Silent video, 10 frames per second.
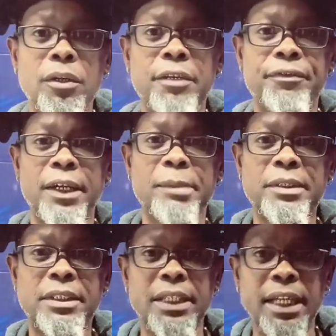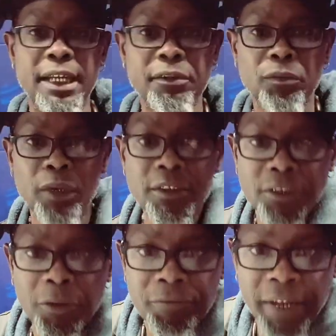Hold up, fam. Let me see that. That
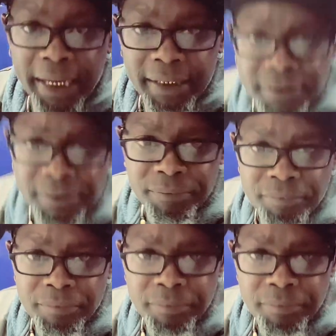went so fast.